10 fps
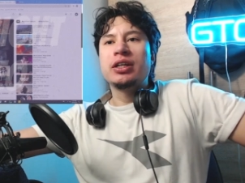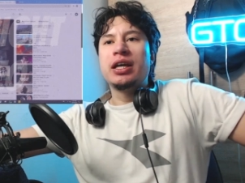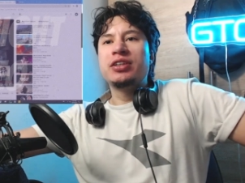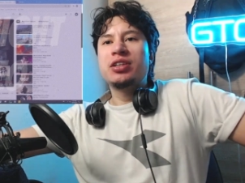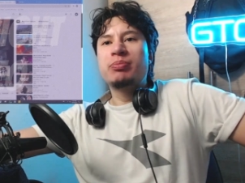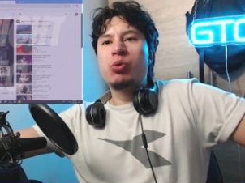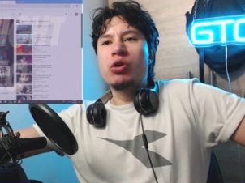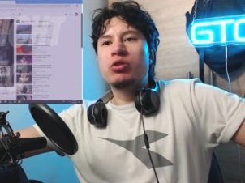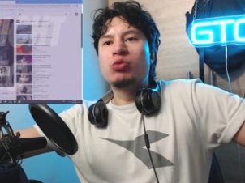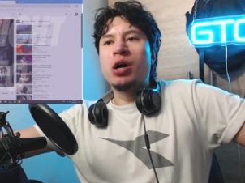Isn't
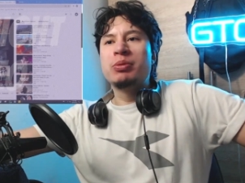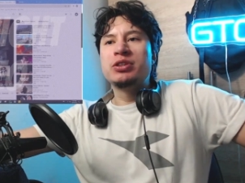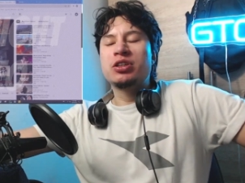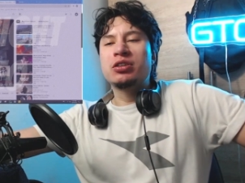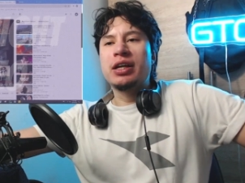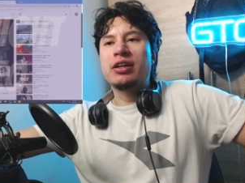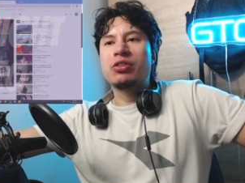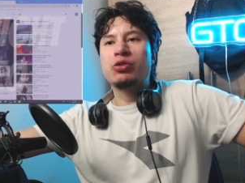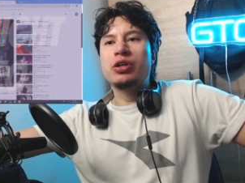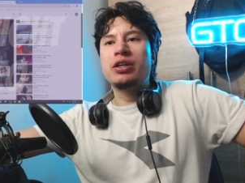Porter Robinson like
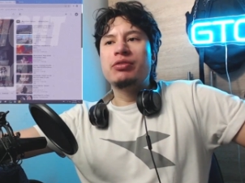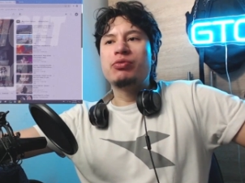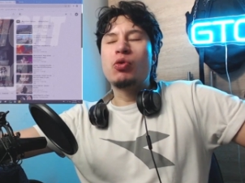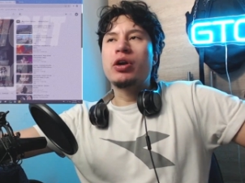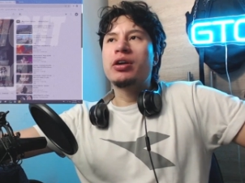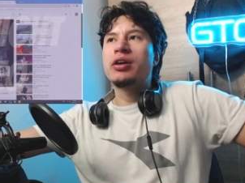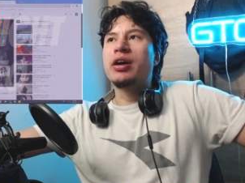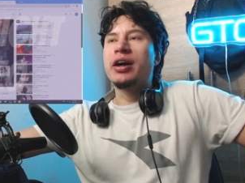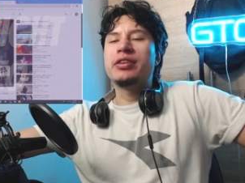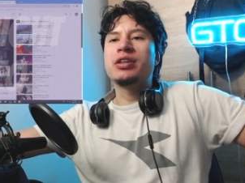34?
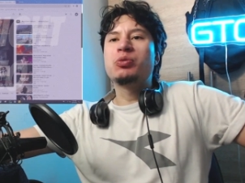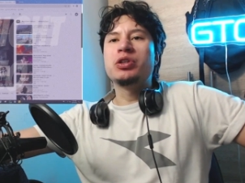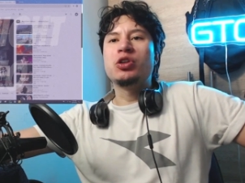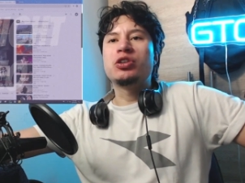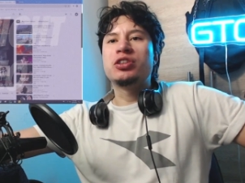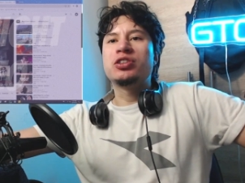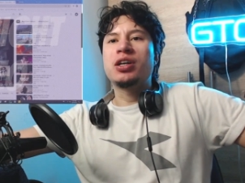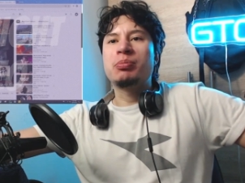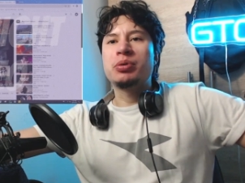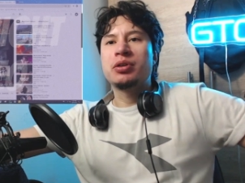I think we looked this
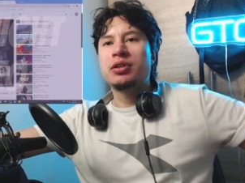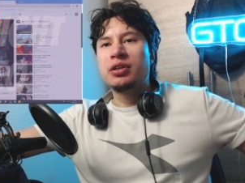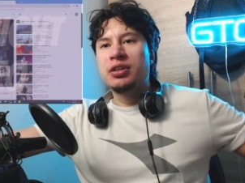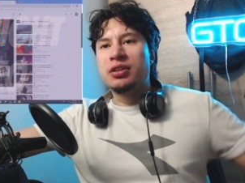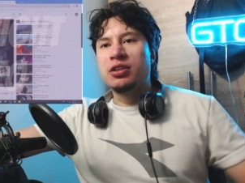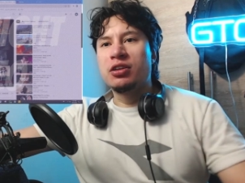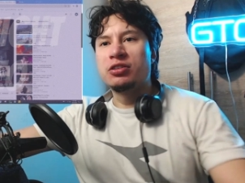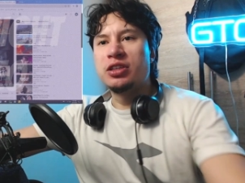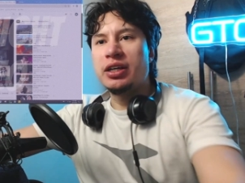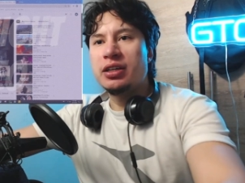up the other
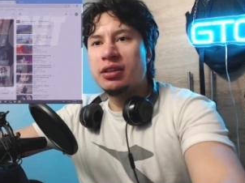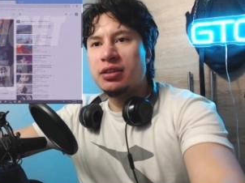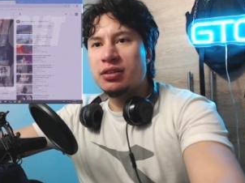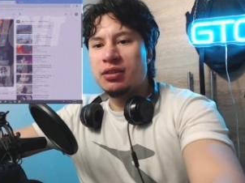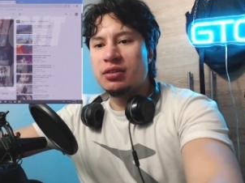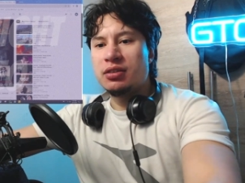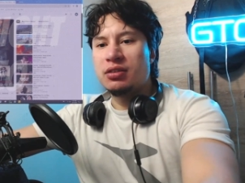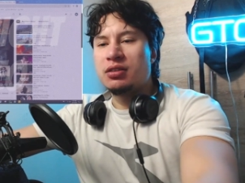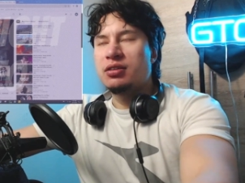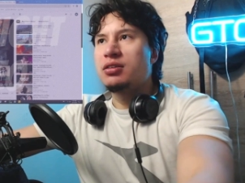day.
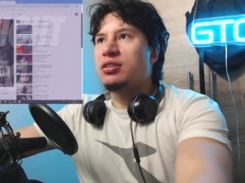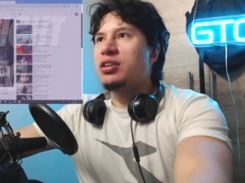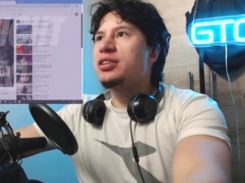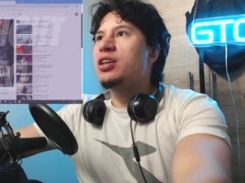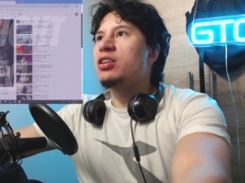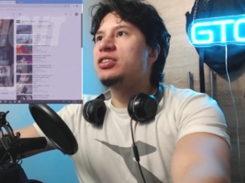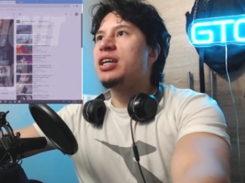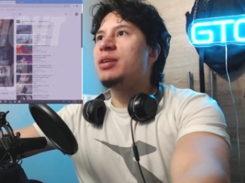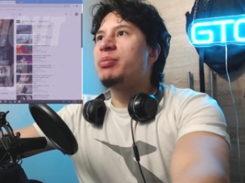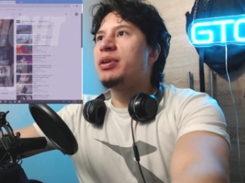Or not the other
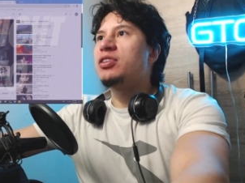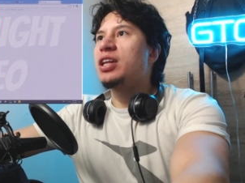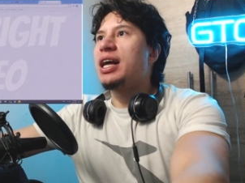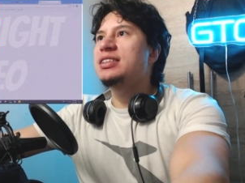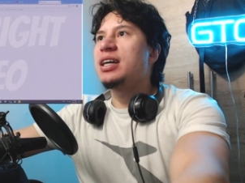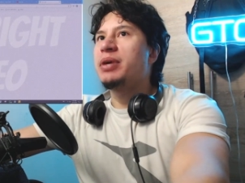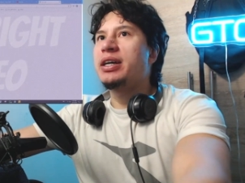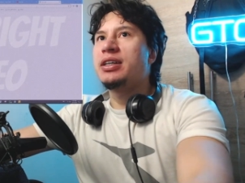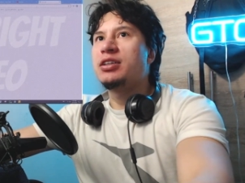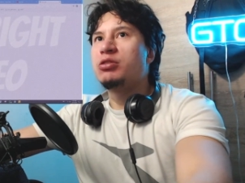day, but the last time
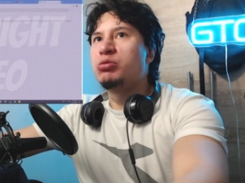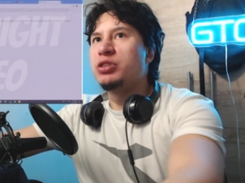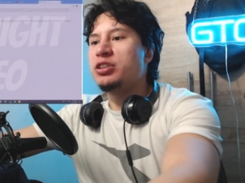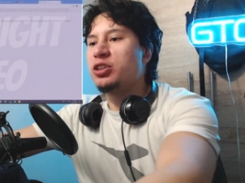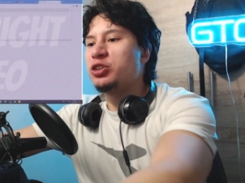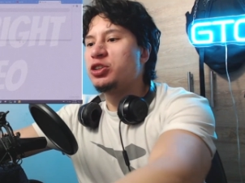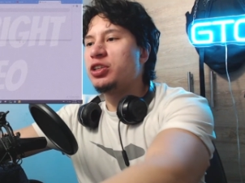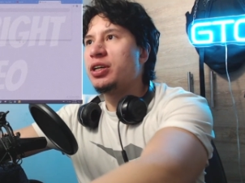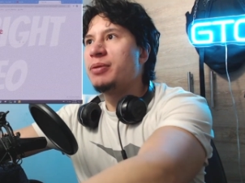I researched him.